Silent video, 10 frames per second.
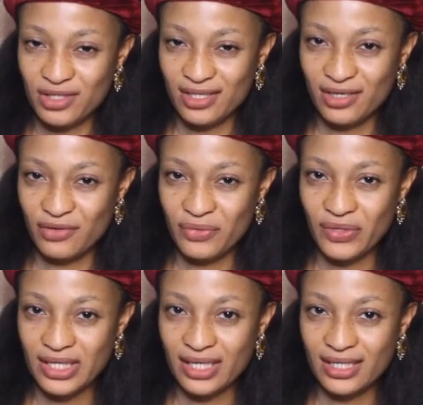Do you disagree
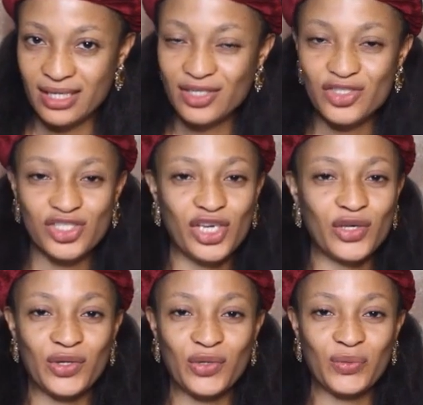with it?
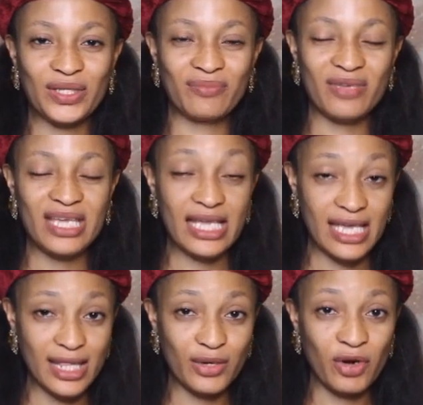Share your thoughts with me
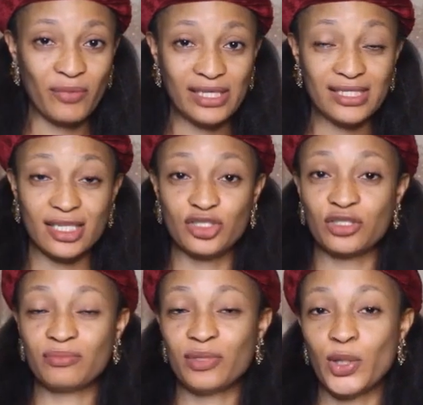in the comment
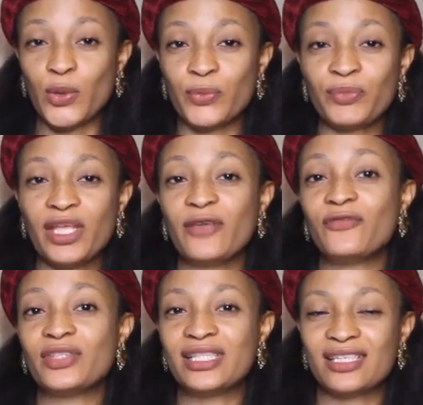section below.
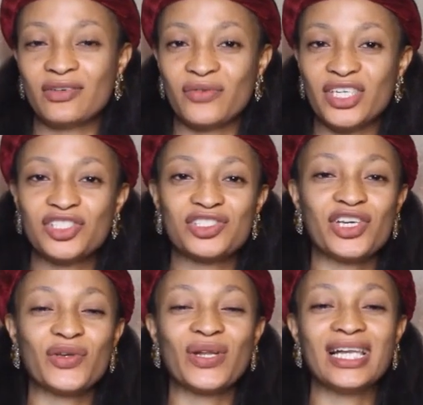If you disagree,
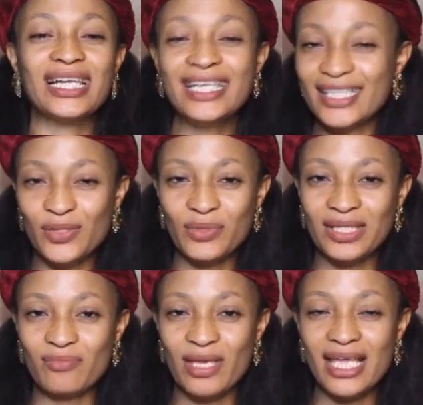share your list
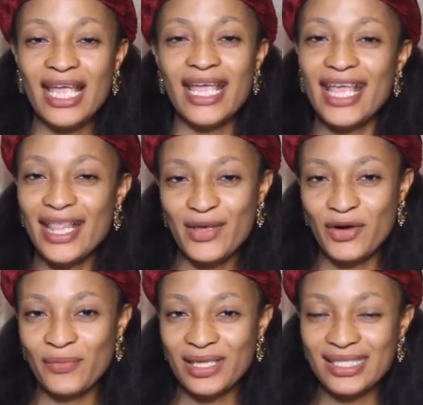with me in
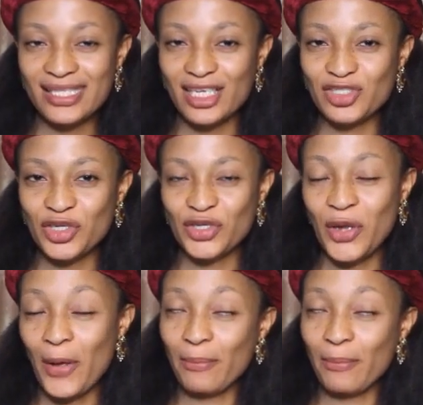the comment section